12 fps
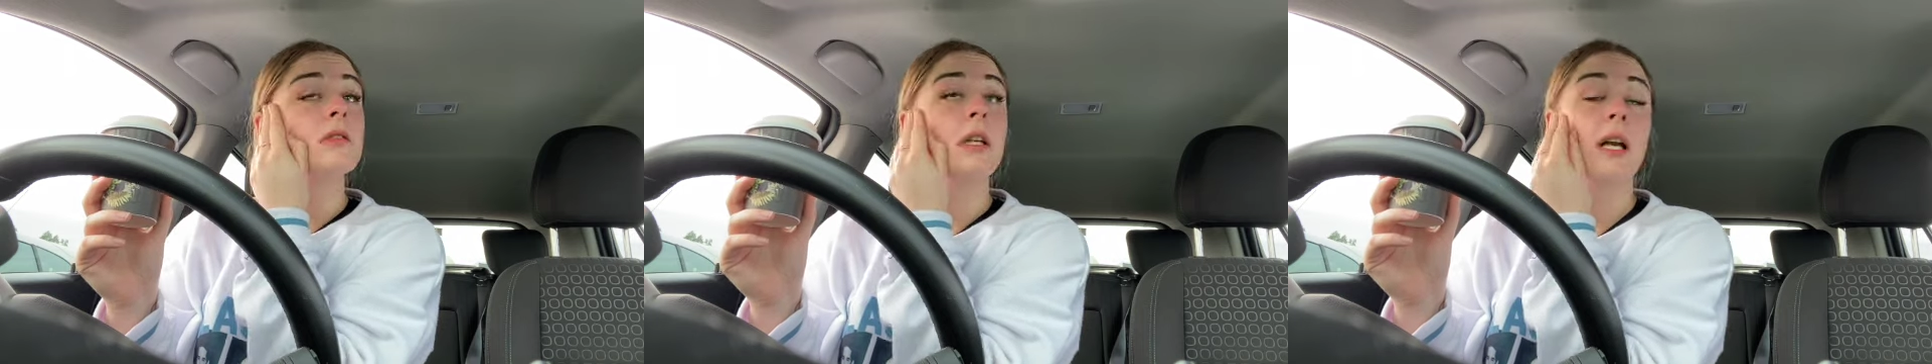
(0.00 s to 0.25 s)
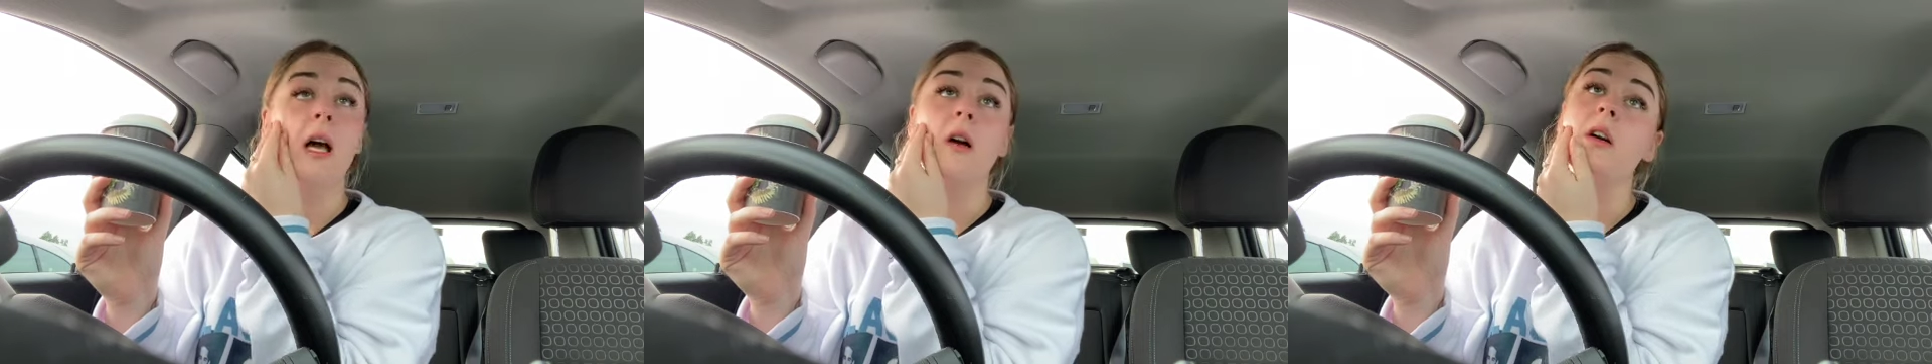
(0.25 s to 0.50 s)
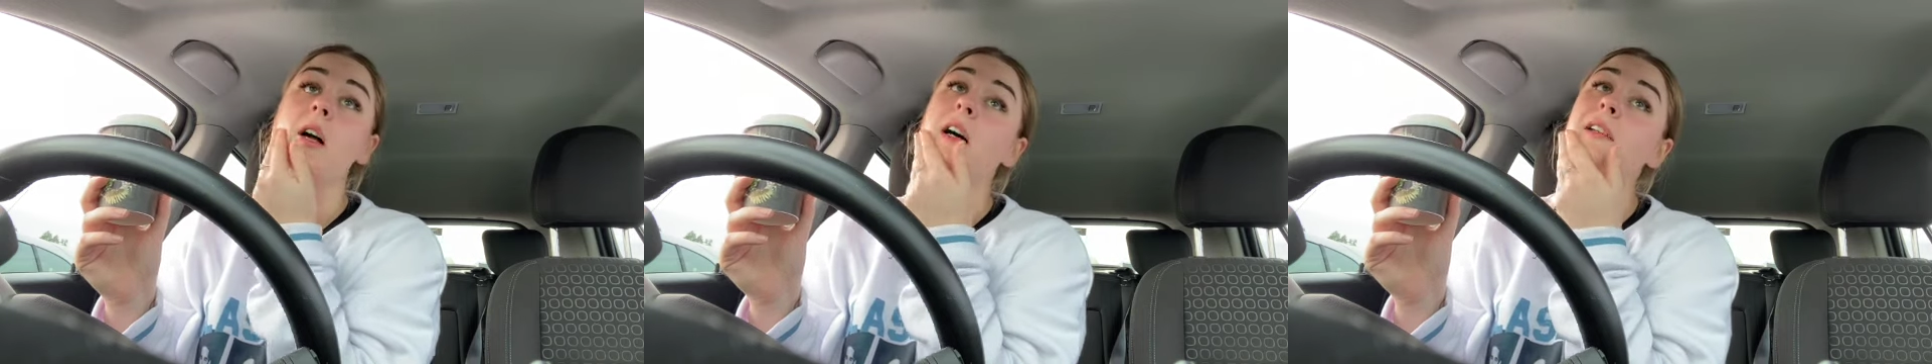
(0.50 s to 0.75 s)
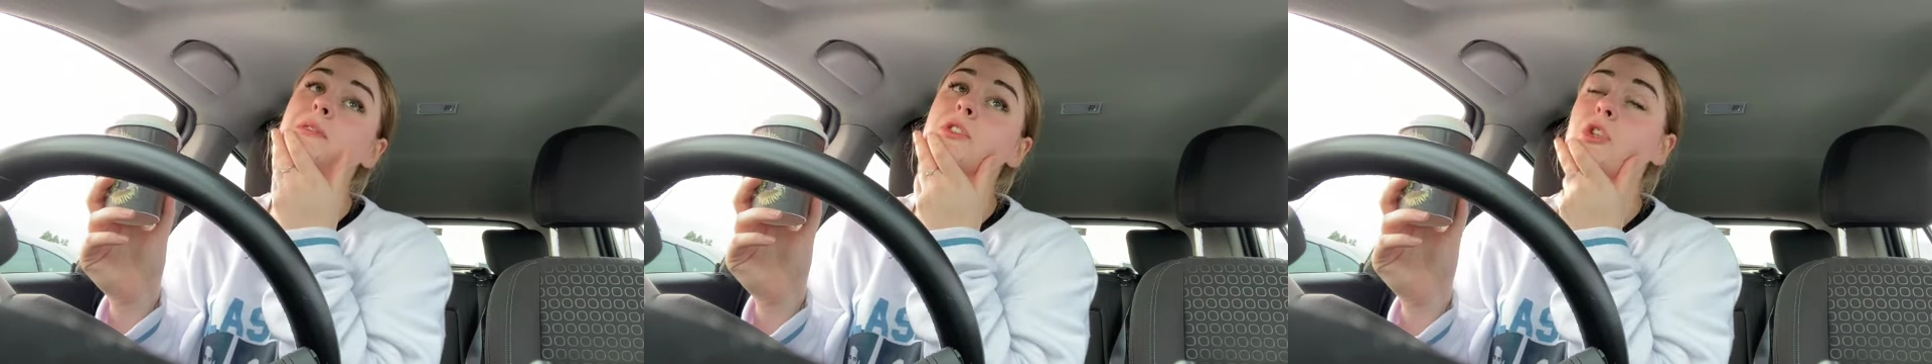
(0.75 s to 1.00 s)
an hour and a
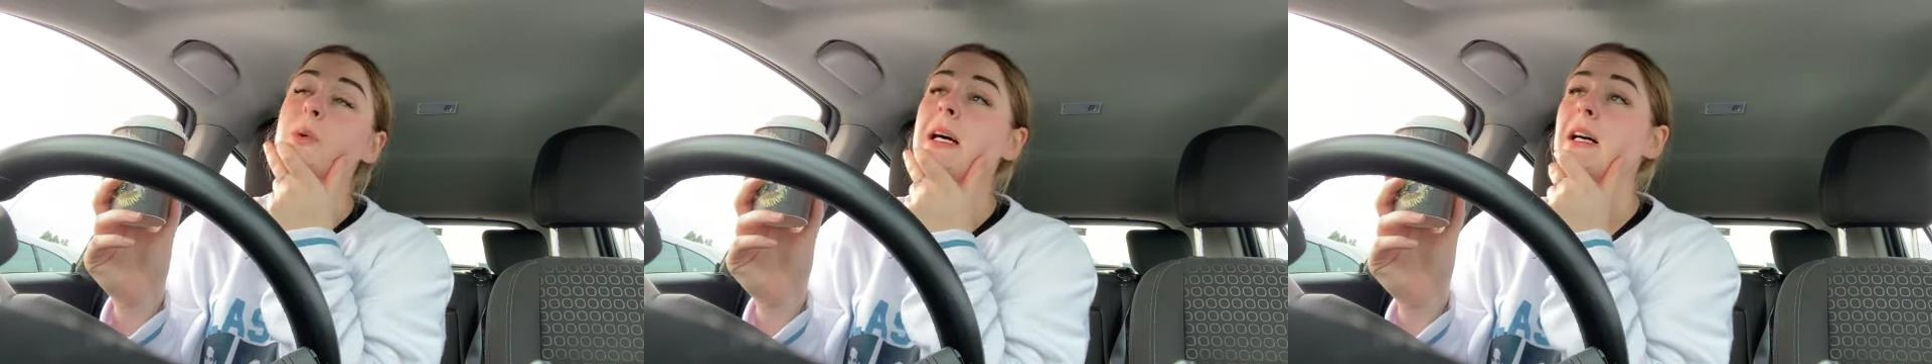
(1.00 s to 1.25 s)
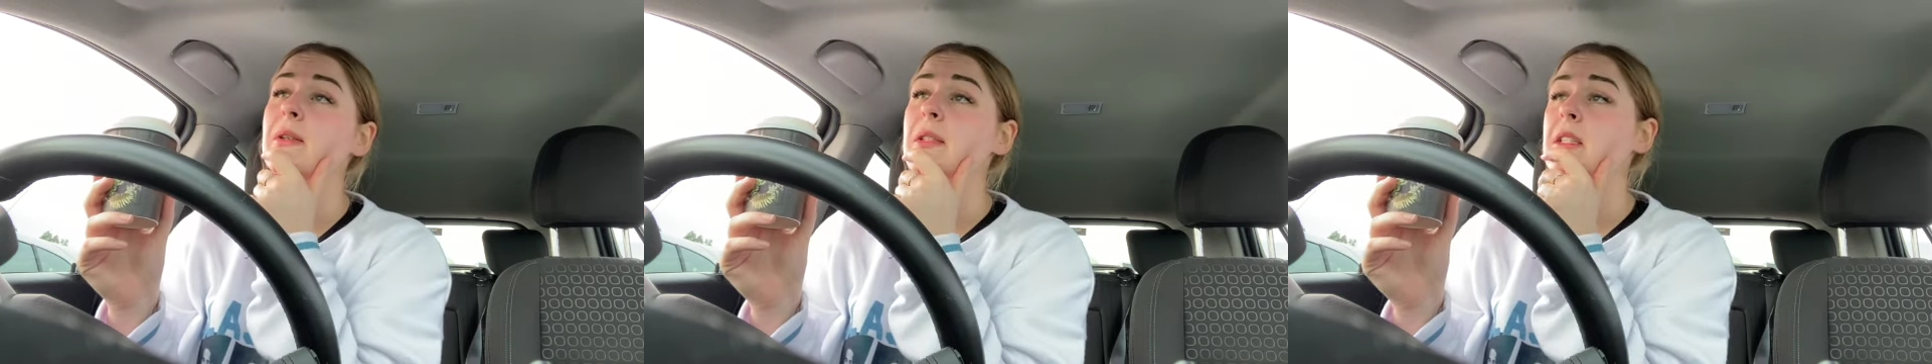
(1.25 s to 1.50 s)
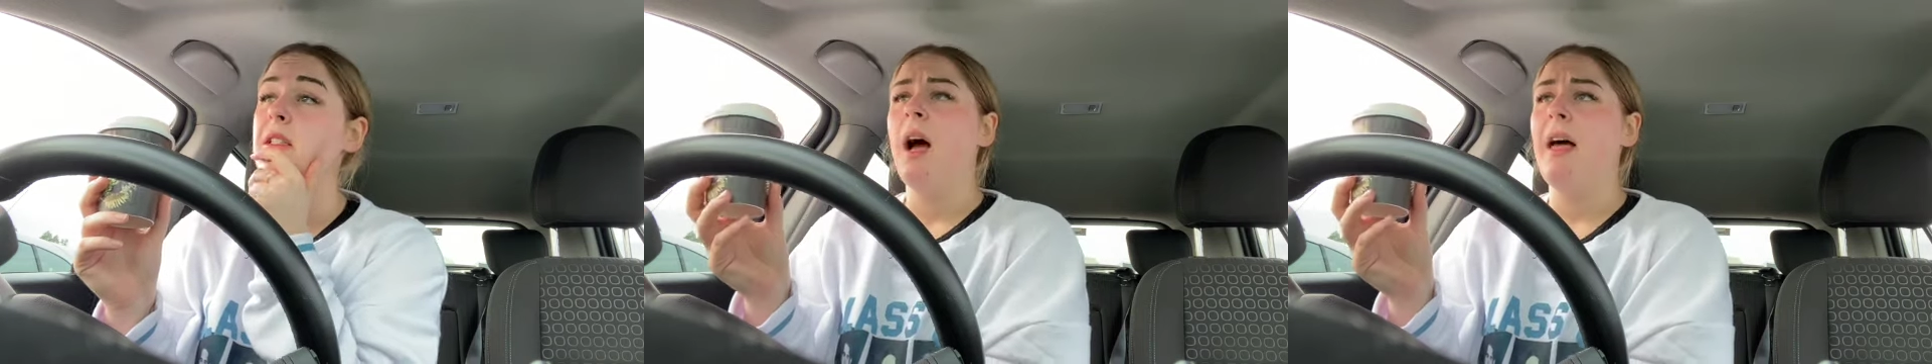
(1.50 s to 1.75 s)
half two hours